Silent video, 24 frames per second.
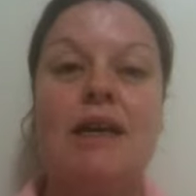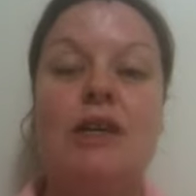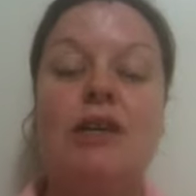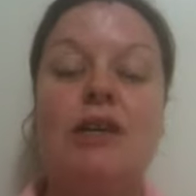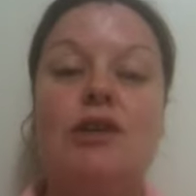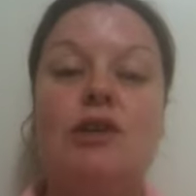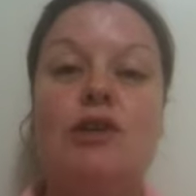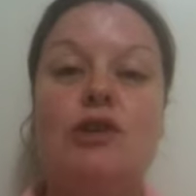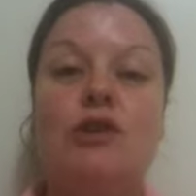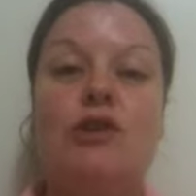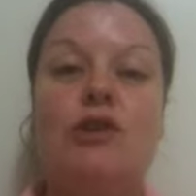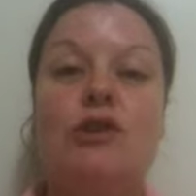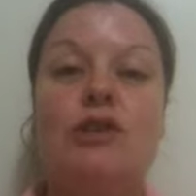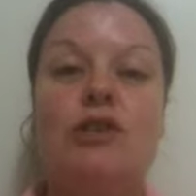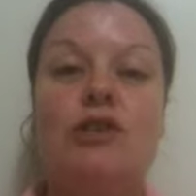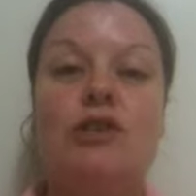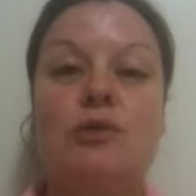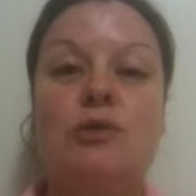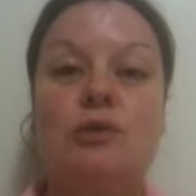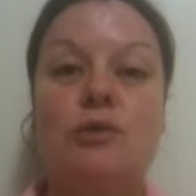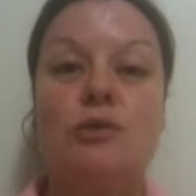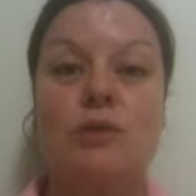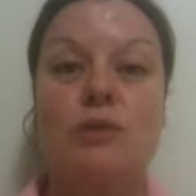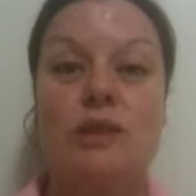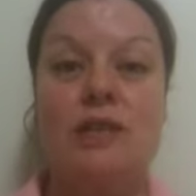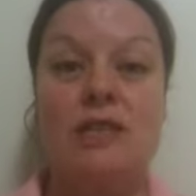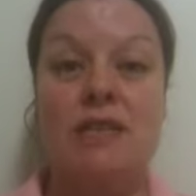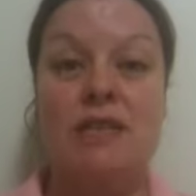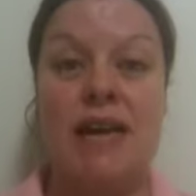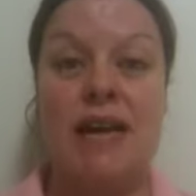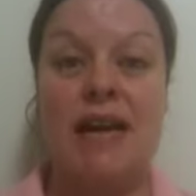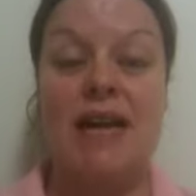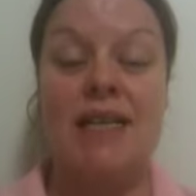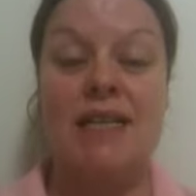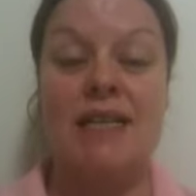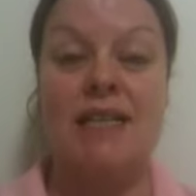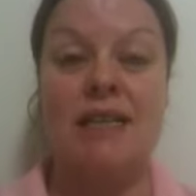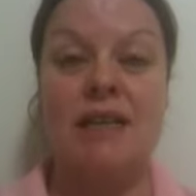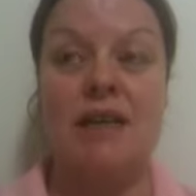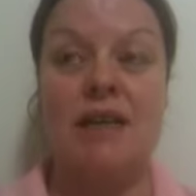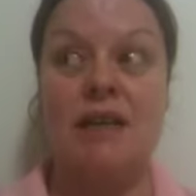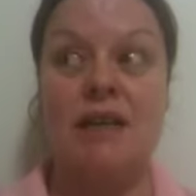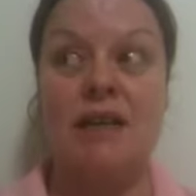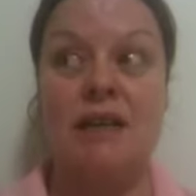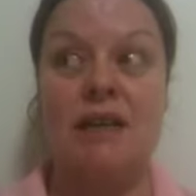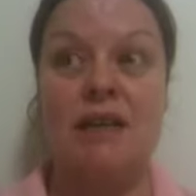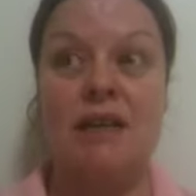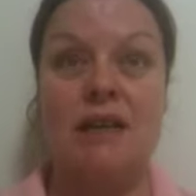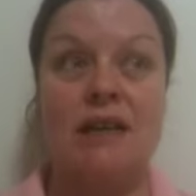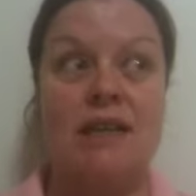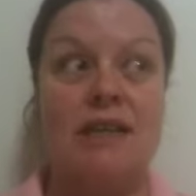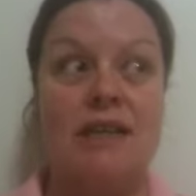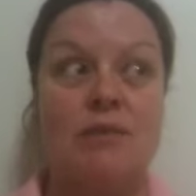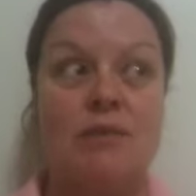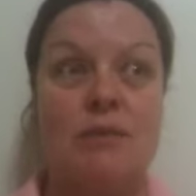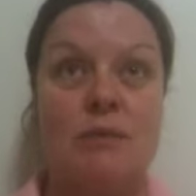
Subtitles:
use your darting eyes.